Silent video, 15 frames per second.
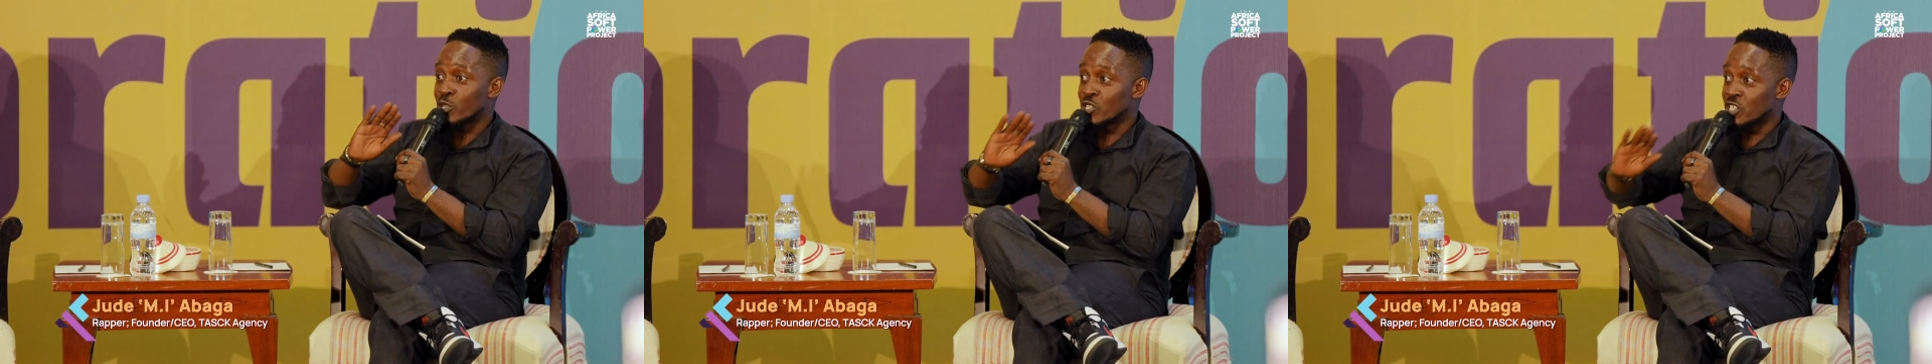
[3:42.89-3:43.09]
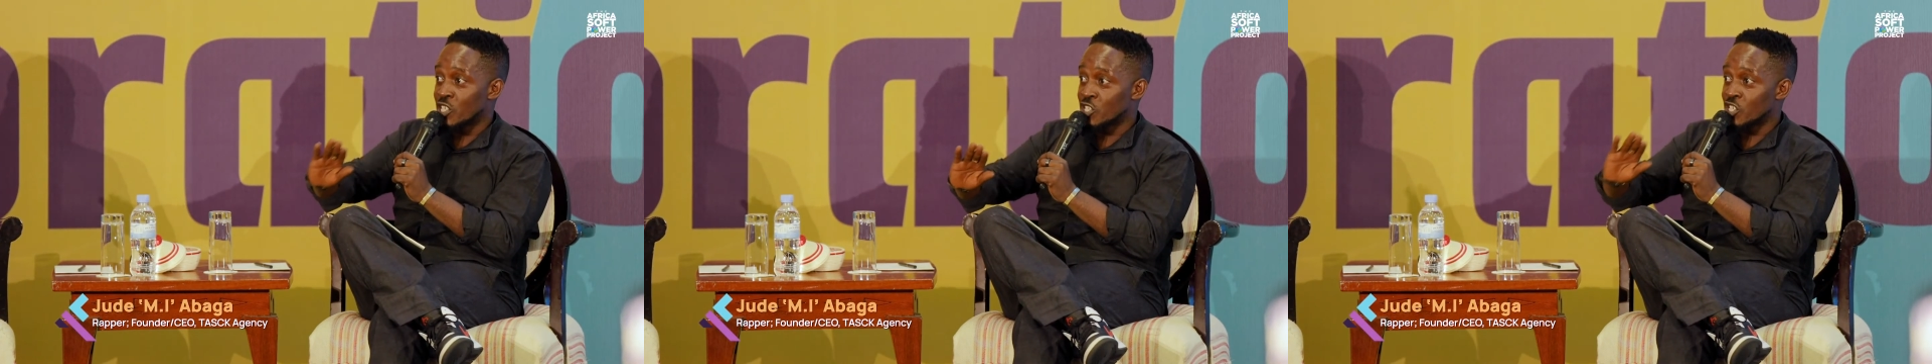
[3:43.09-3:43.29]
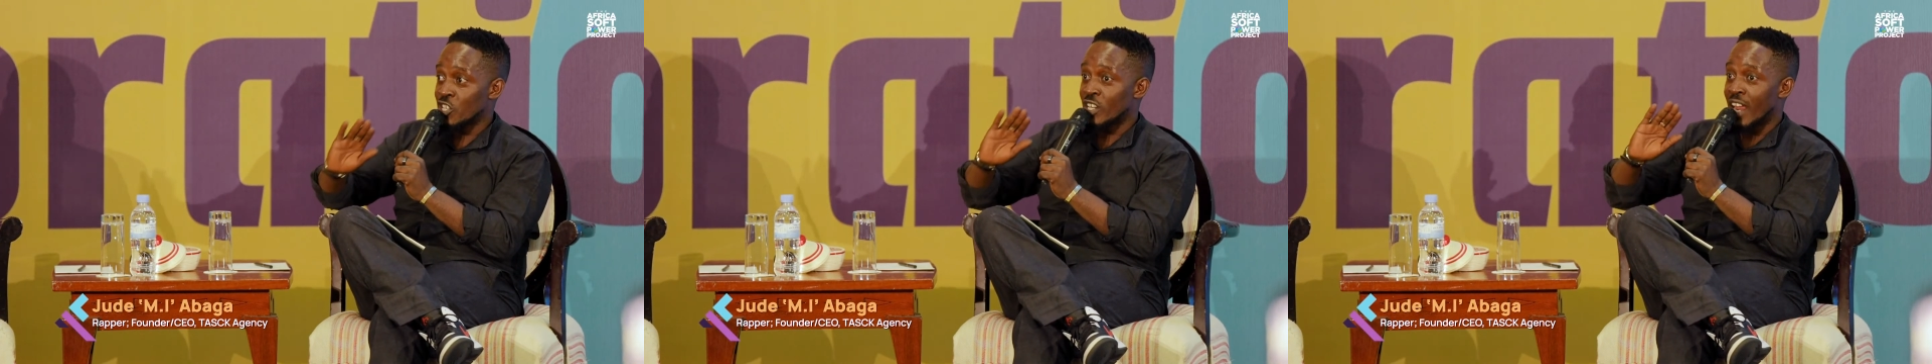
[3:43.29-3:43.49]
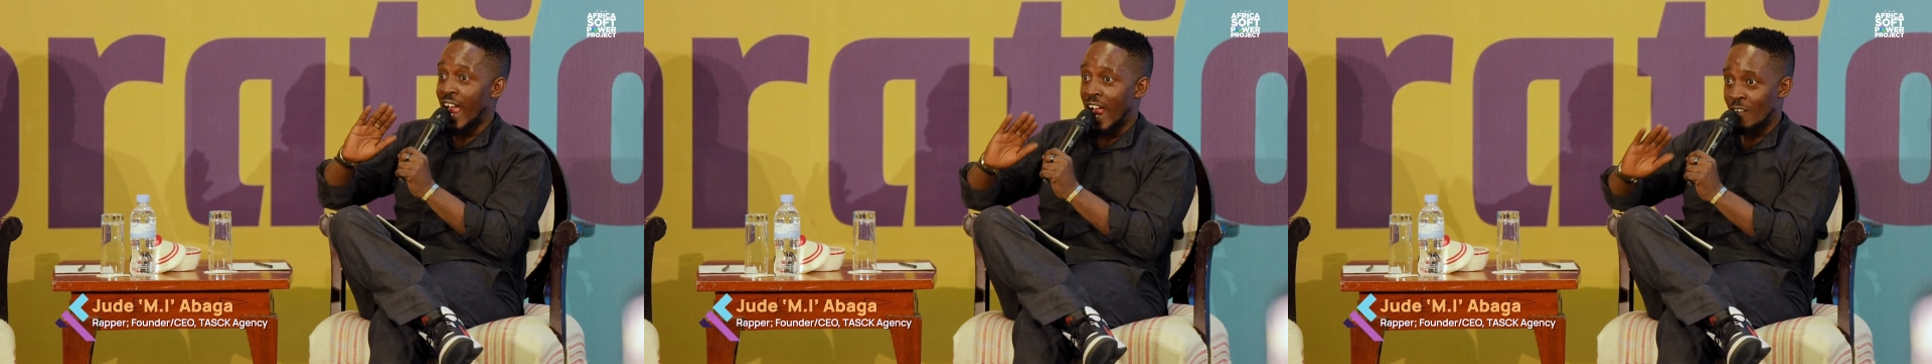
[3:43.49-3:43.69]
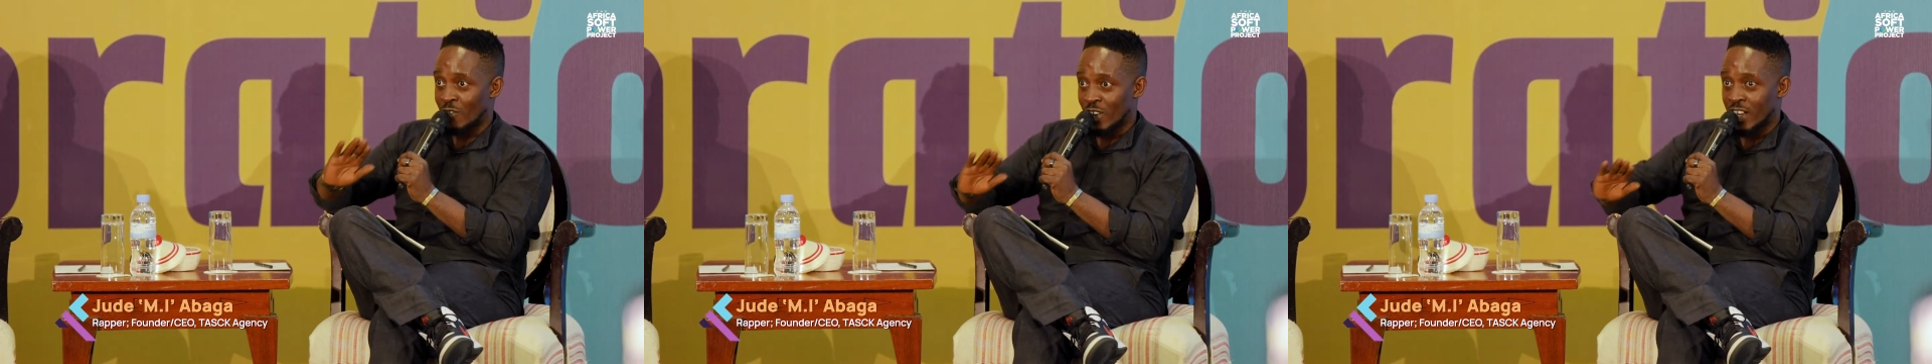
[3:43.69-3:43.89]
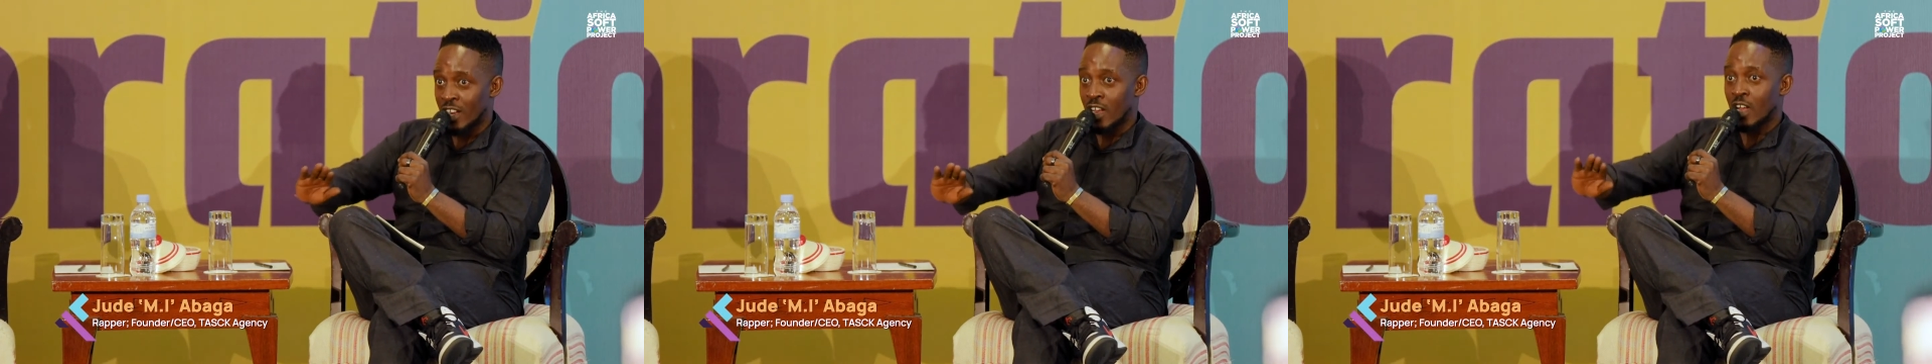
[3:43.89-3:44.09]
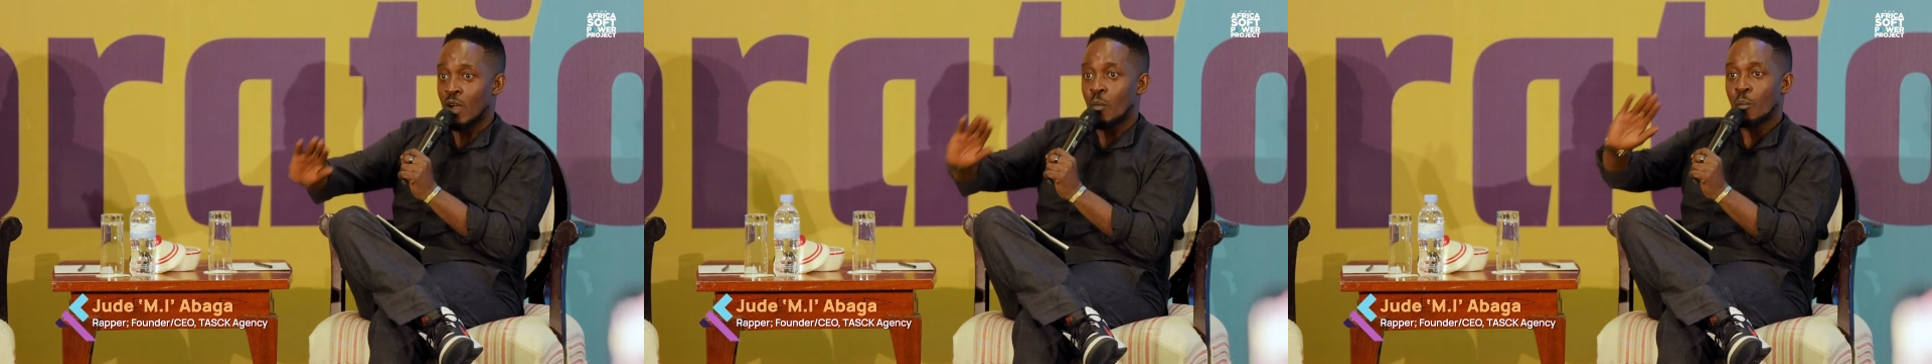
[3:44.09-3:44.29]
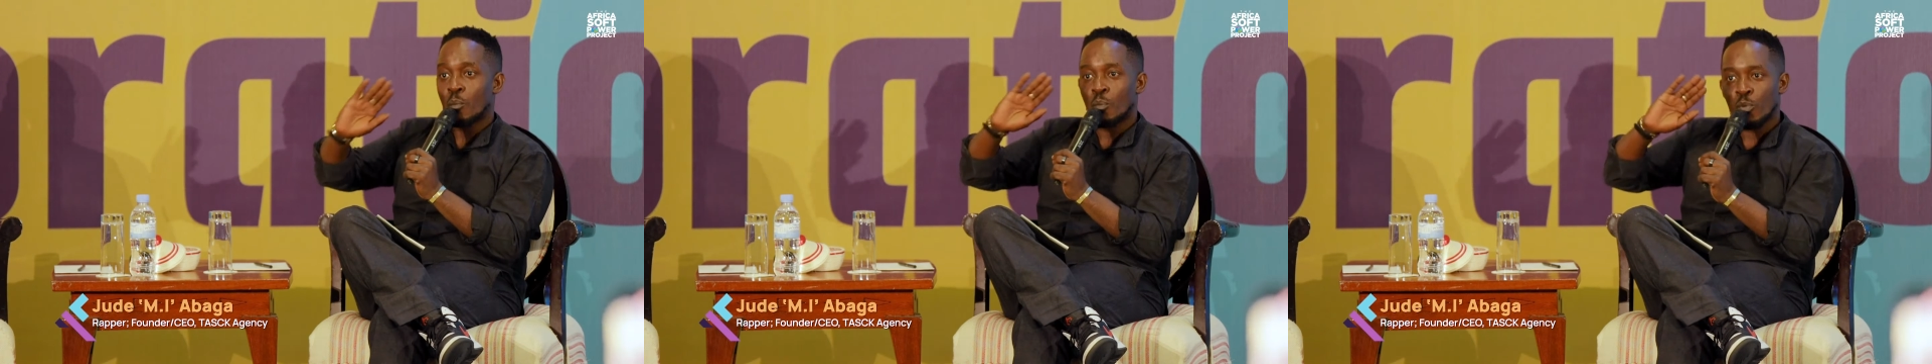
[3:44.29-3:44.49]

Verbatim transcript: position Africa